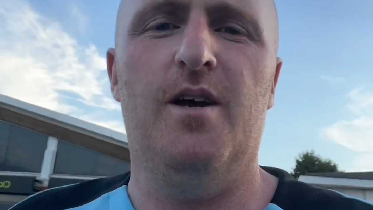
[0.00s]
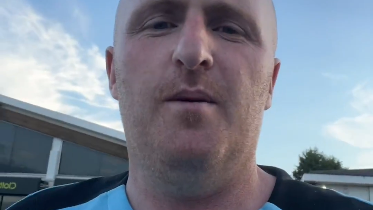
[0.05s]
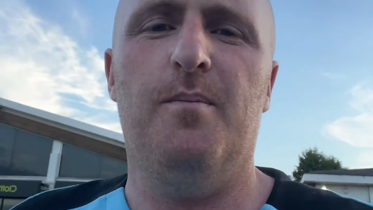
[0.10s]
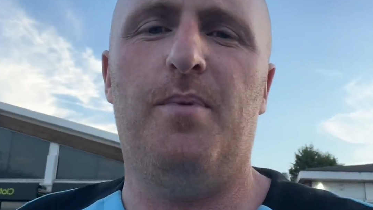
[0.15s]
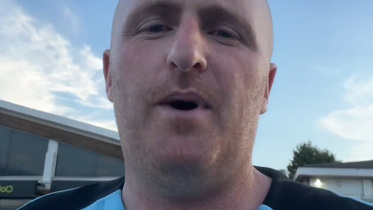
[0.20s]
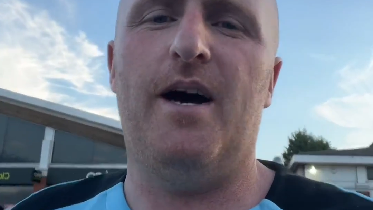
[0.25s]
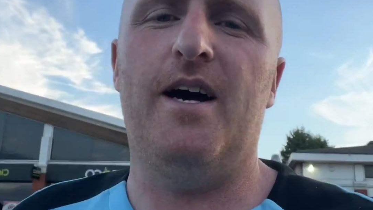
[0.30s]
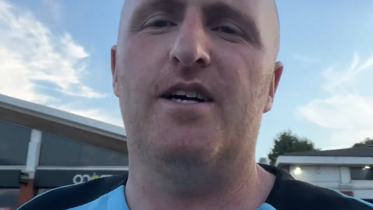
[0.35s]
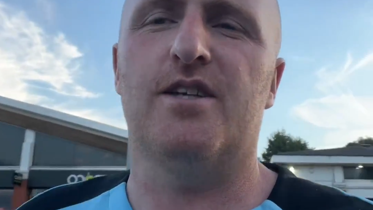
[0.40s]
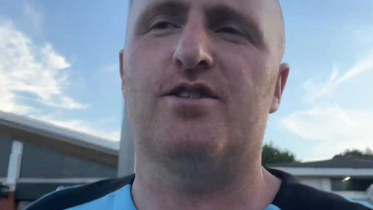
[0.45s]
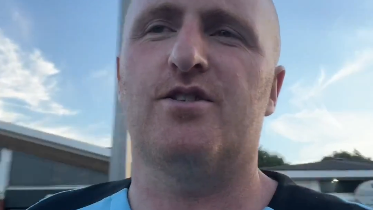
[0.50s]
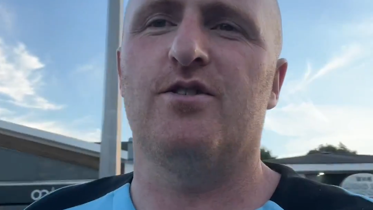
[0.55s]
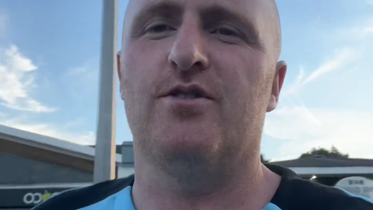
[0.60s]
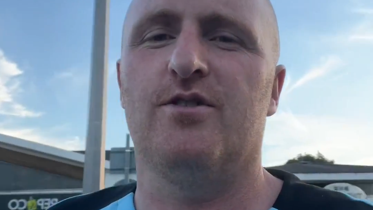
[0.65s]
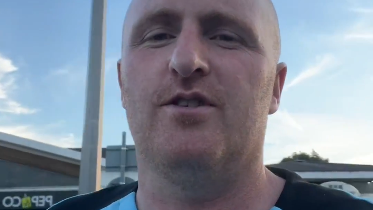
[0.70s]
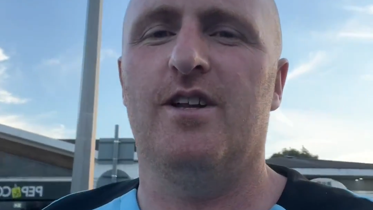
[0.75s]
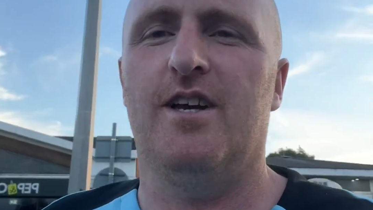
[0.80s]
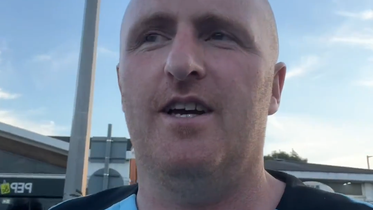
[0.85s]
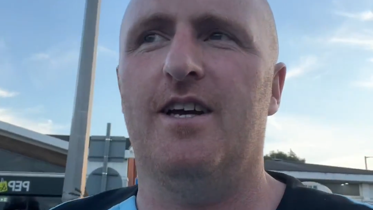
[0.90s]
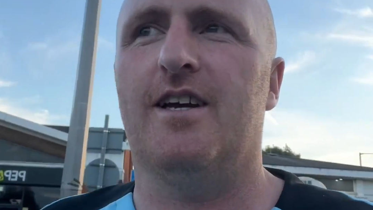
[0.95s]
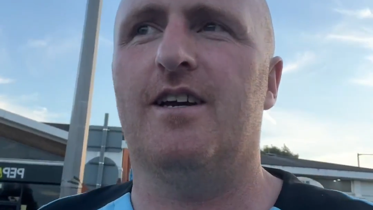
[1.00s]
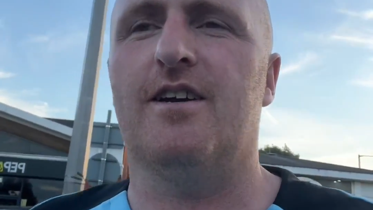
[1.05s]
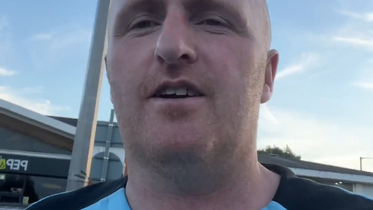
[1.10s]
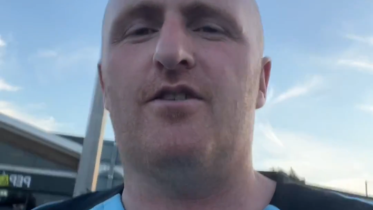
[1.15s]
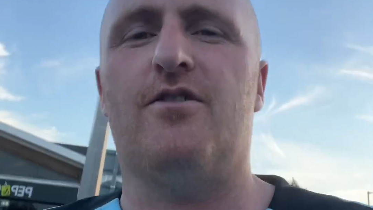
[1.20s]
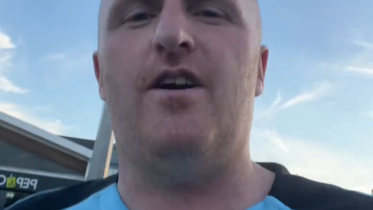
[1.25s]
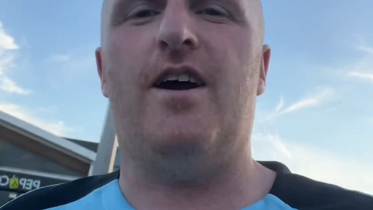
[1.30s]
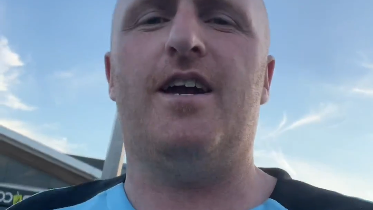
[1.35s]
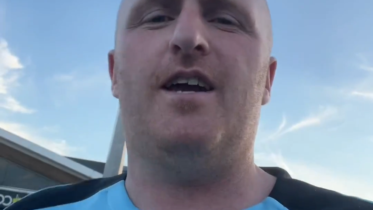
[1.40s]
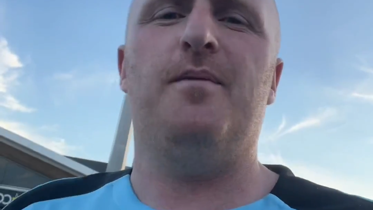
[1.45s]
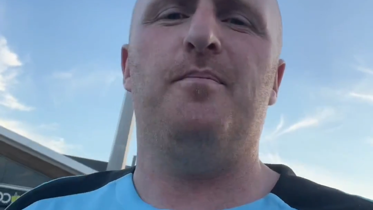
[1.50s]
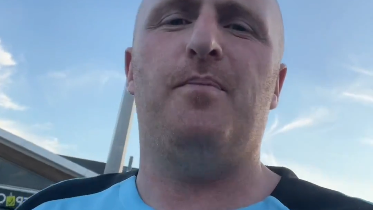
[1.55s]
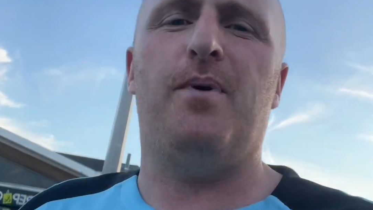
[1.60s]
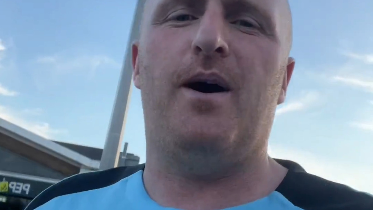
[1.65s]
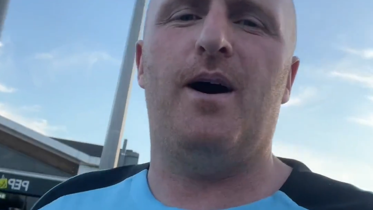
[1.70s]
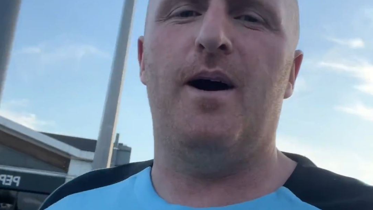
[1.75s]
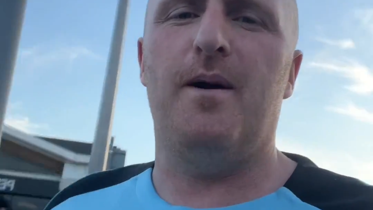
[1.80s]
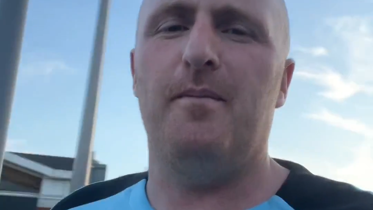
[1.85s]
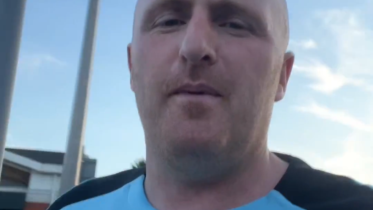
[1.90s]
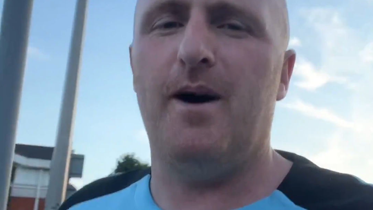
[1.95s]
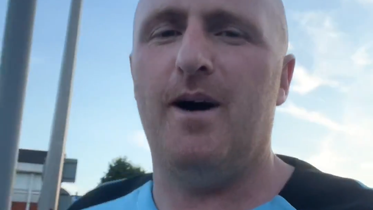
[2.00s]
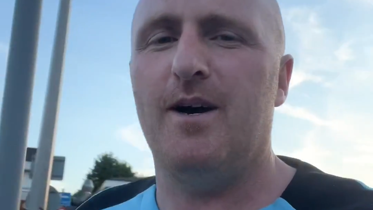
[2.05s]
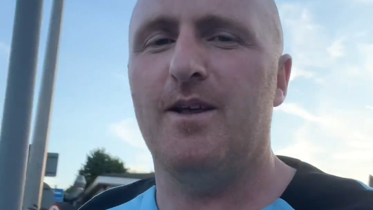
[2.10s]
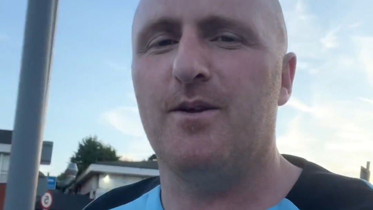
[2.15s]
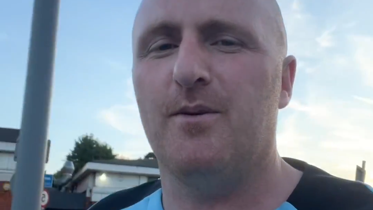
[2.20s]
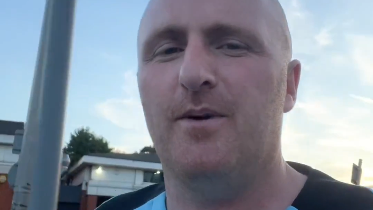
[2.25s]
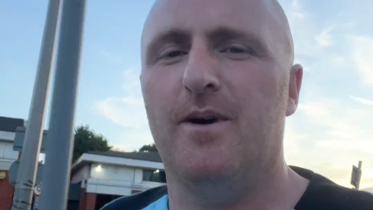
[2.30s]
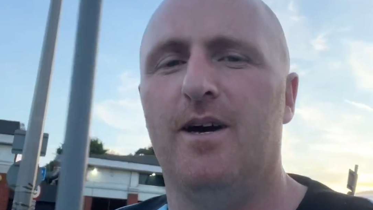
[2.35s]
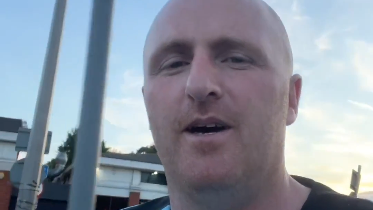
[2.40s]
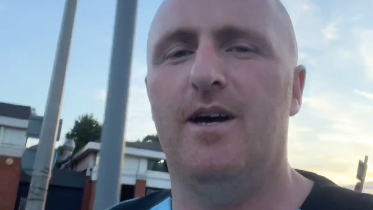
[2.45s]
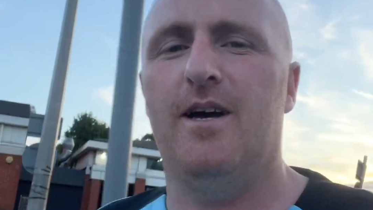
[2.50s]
pint of Sunlick, cracking pint by the way,